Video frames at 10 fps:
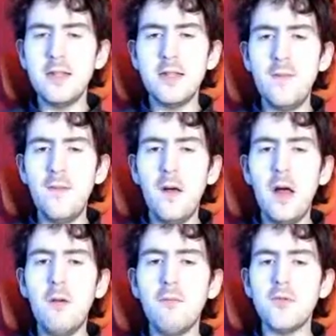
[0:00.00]
So they thought,
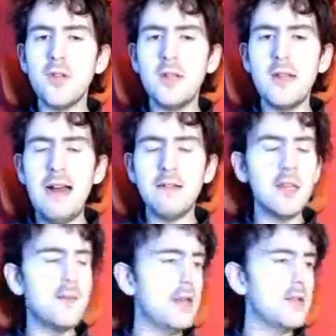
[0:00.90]
oh, we'll just have
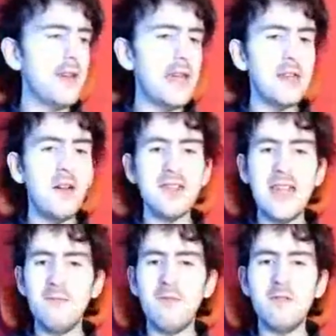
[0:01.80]
to suppose read it. I'll just
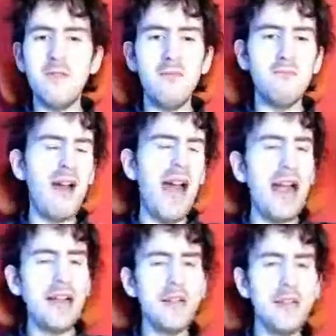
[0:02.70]
give one quick
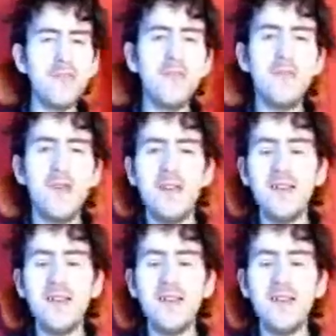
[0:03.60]
backhand thrust move.